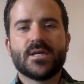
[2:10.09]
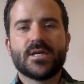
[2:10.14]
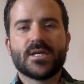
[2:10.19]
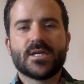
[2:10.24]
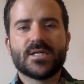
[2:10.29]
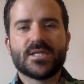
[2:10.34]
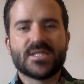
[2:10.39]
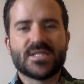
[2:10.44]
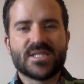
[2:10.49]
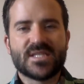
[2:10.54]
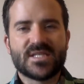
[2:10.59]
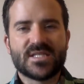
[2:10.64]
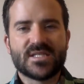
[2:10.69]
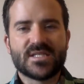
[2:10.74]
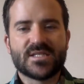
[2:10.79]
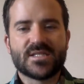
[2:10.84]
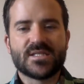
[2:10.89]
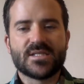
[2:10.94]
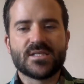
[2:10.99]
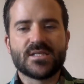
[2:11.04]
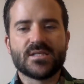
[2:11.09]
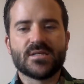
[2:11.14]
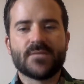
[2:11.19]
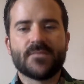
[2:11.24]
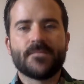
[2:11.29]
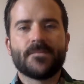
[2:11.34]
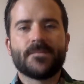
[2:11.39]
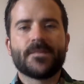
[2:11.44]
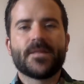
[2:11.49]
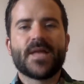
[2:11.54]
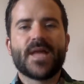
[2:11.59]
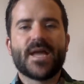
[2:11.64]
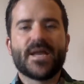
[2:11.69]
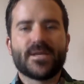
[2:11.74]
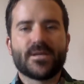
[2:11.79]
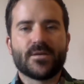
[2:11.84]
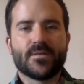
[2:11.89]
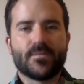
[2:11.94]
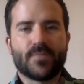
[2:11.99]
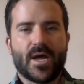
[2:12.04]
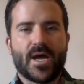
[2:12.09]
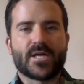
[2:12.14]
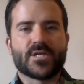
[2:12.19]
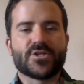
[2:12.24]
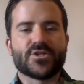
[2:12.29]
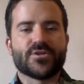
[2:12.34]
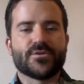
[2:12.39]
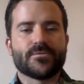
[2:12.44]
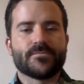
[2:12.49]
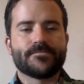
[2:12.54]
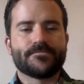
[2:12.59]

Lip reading: consistency, and compassion.